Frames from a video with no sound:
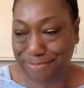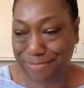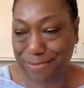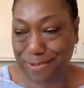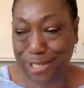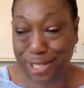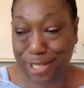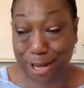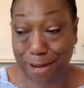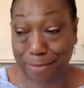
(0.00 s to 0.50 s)

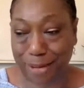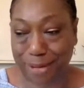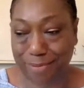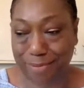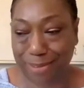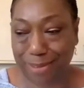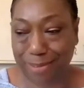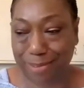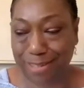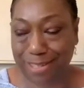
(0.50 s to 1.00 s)
we talk about
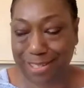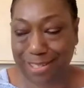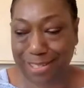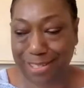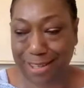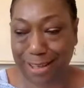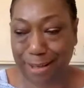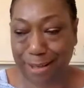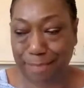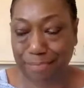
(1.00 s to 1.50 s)
this,
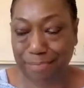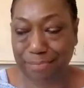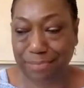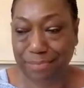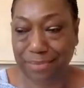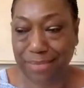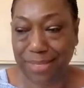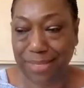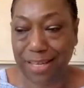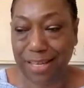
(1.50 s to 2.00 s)

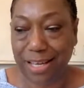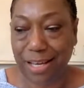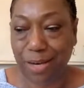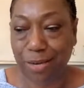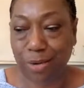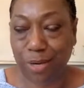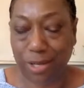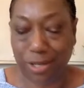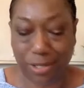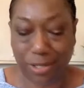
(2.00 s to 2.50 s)

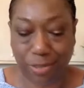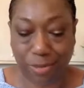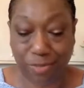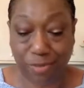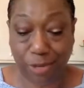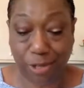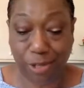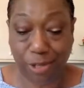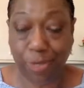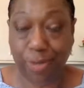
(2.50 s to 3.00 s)
what is
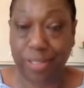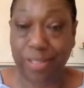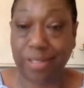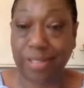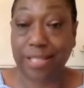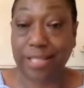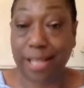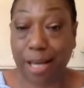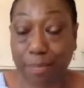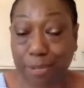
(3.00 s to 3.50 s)
referred to as the
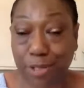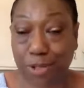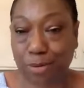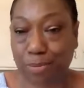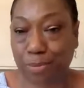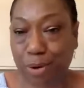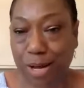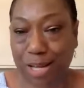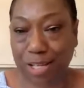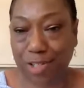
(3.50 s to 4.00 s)

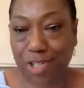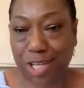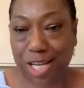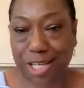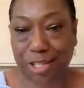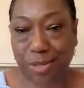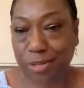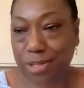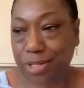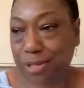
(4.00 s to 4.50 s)
dumpster
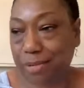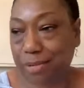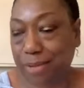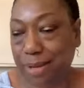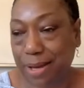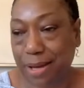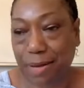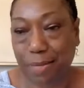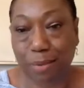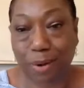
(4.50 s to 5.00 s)
project. It was a
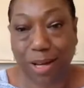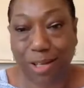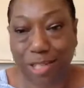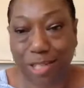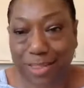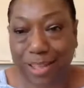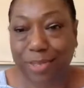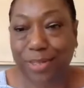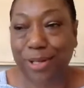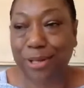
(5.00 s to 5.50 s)

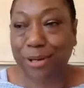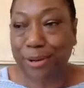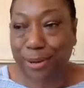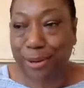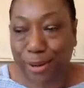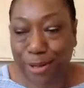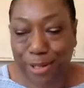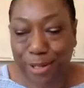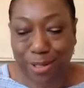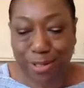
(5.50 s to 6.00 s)
project that the
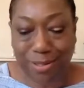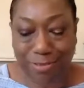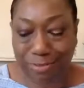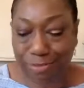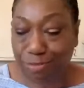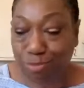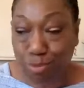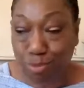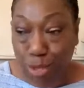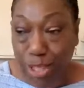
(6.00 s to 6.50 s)
girls
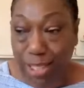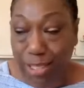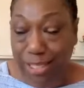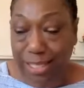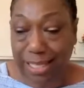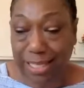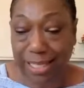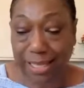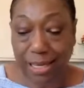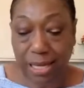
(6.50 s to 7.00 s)

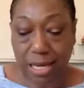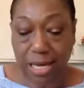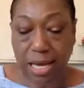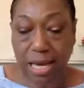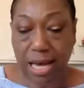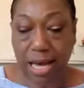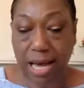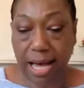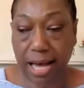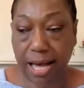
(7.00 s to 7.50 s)
really
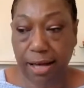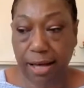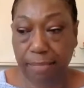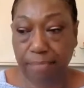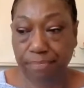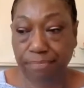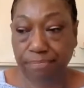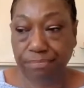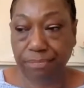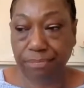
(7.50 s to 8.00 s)

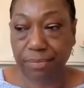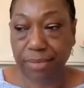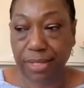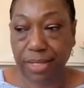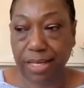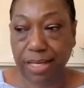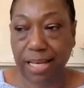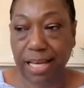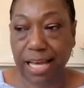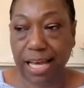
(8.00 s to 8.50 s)

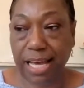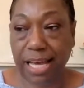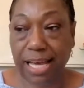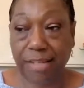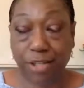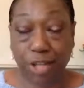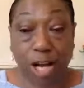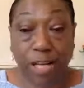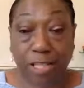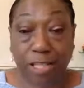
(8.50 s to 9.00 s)
had
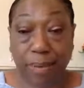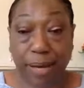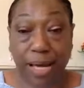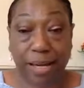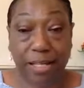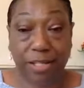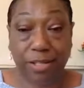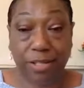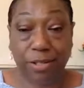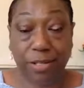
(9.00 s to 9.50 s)
talked
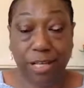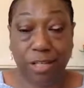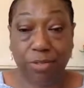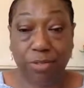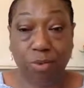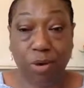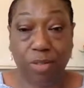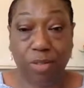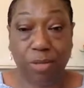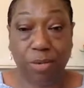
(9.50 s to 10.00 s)
about as
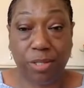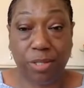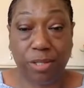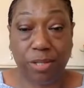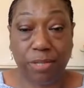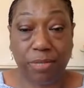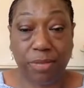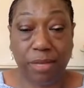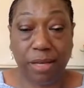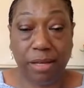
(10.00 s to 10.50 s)
one that was
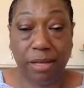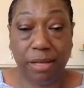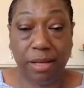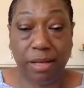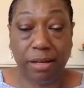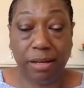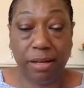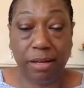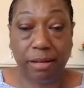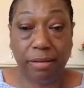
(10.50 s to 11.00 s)

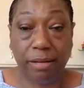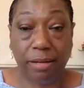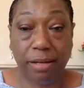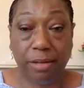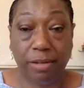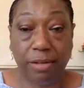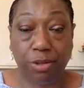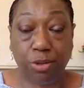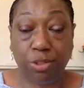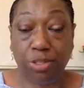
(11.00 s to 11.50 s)
a
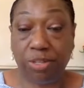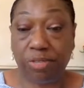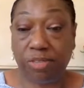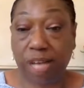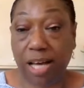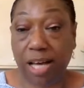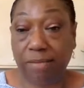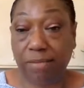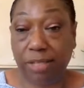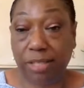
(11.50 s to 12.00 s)
source of
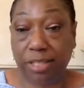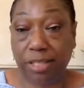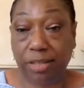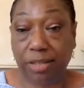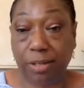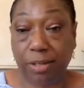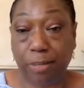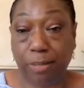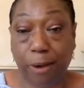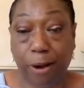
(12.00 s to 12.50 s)
conflict in
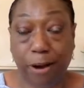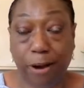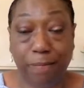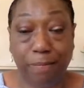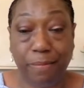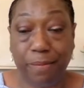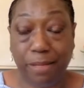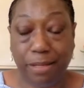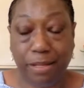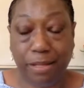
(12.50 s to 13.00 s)
the
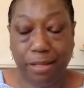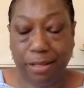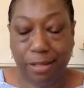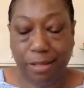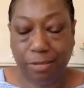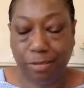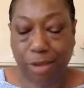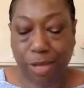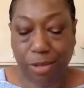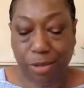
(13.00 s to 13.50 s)
department,
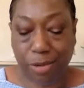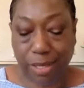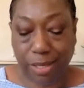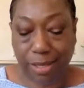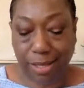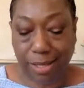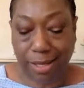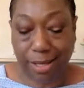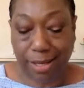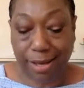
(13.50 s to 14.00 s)
and rather in
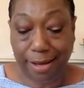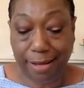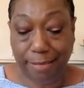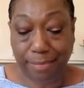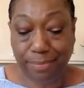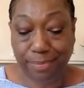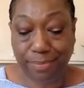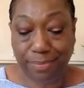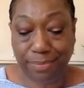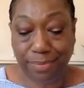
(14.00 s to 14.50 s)

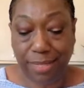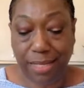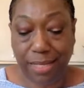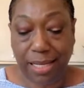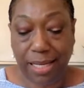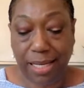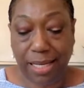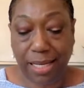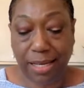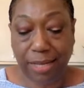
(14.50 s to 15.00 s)

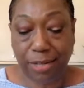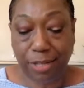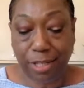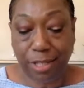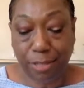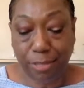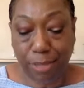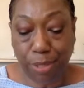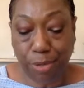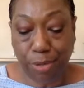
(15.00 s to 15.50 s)
the
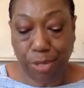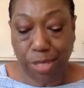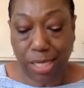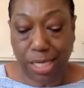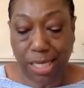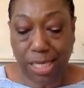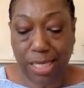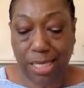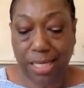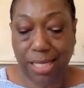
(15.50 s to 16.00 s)

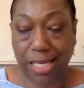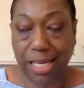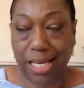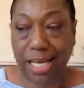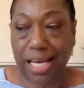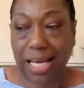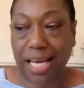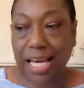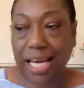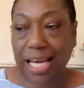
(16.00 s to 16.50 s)
community.
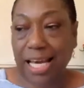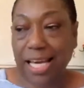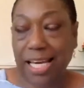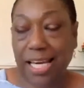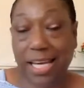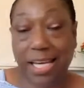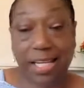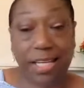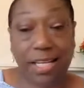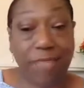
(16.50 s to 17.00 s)

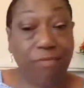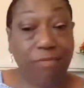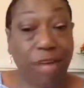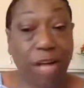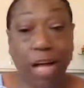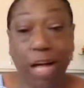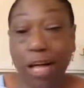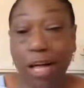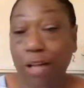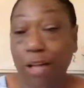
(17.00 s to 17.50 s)
It
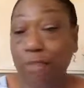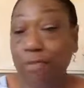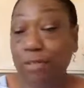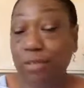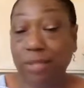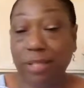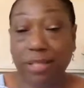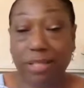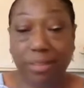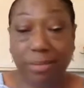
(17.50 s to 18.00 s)
involved
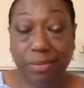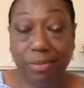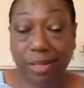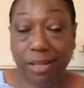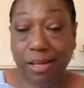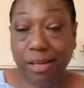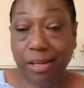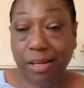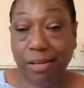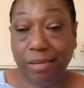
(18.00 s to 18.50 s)

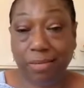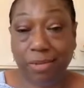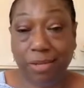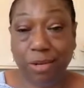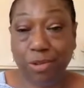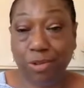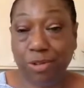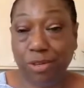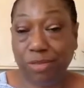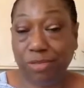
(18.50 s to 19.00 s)
the
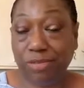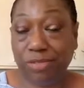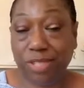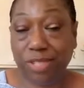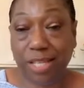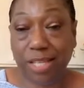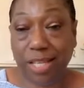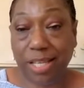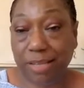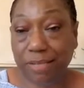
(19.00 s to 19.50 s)
sort of
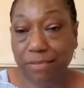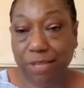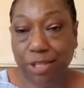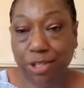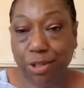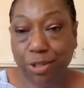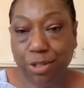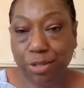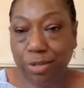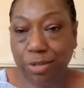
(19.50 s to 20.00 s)
city
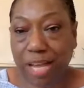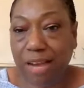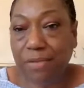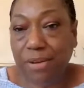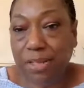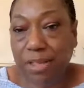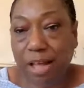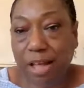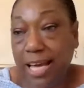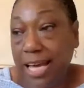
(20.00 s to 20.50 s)
officials of
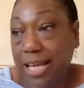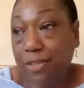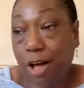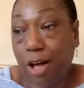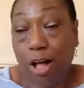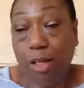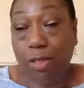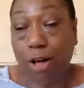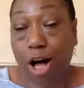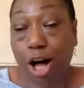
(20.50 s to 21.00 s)
had
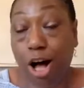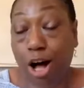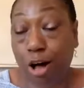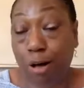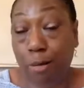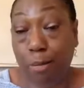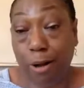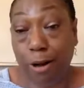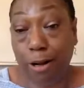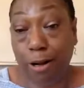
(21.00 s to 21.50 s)
all the
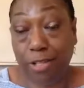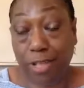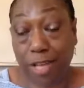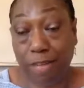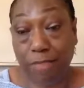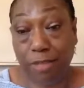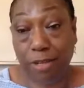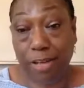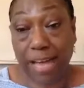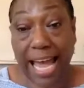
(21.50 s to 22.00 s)
hallmarks
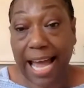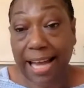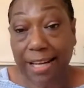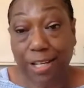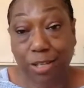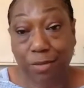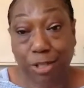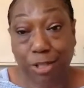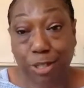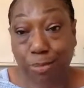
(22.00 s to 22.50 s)
of an
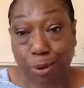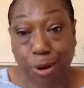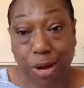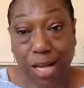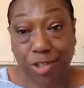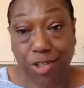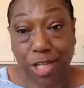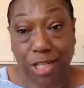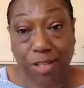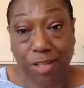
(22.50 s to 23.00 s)
activist
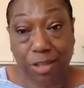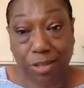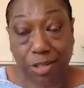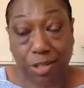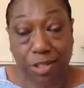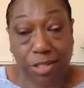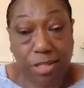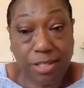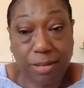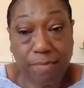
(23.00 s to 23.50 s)
project. Like,
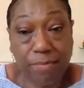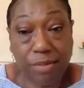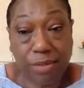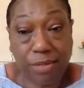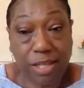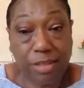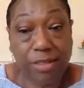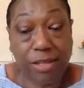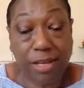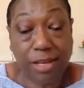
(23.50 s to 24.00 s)
this is something
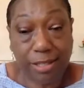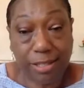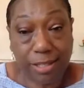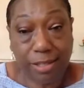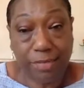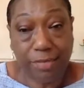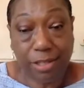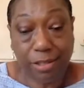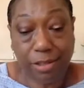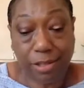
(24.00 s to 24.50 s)

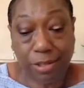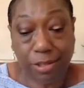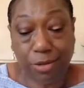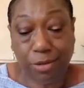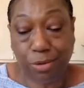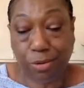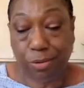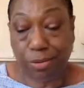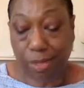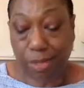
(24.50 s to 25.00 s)
that
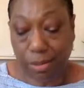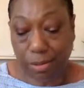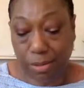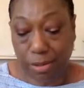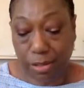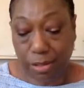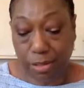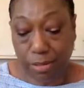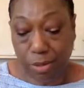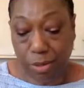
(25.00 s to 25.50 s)
the
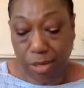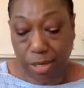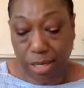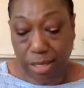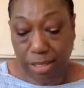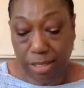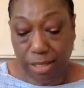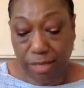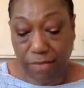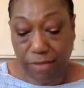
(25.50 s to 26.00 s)
community
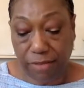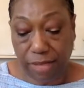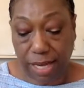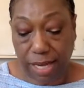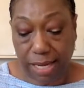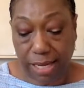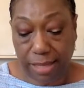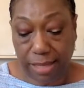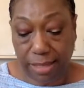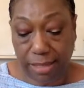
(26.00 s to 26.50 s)
identified
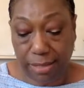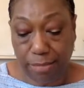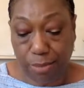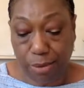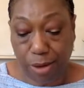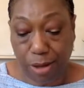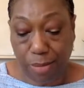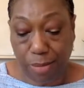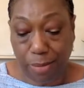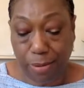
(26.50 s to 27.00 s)
as a
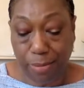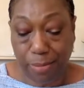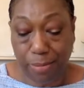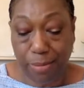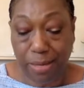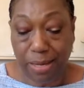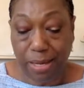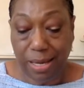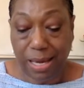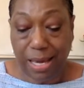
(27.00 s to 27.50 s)

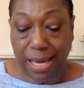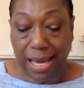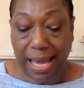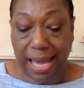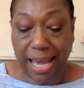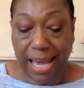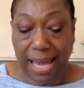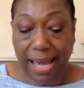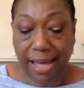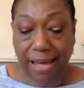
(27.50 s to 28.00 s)
problem,
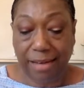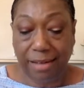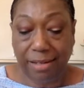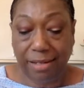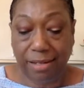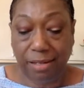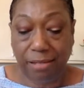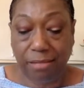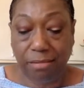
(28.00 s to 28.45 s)
and